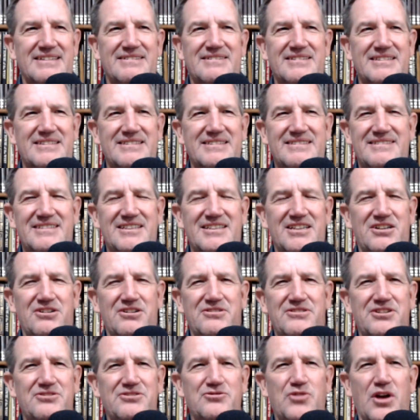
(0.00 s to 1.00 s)
And
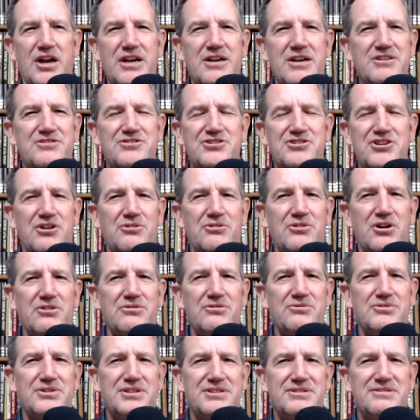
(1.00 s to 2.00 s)
they're trying to show,
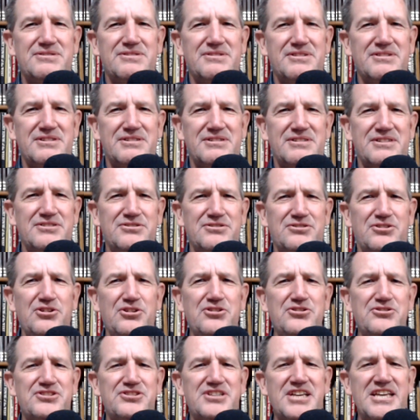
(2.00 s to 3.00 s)
oh, well, do
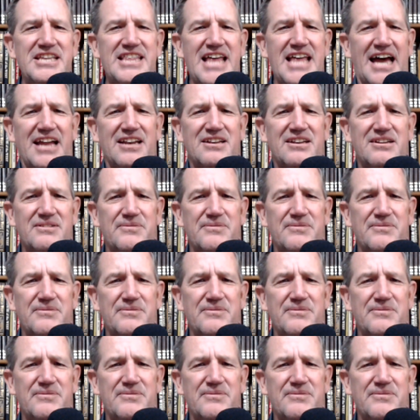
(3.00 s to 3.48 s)
you see that?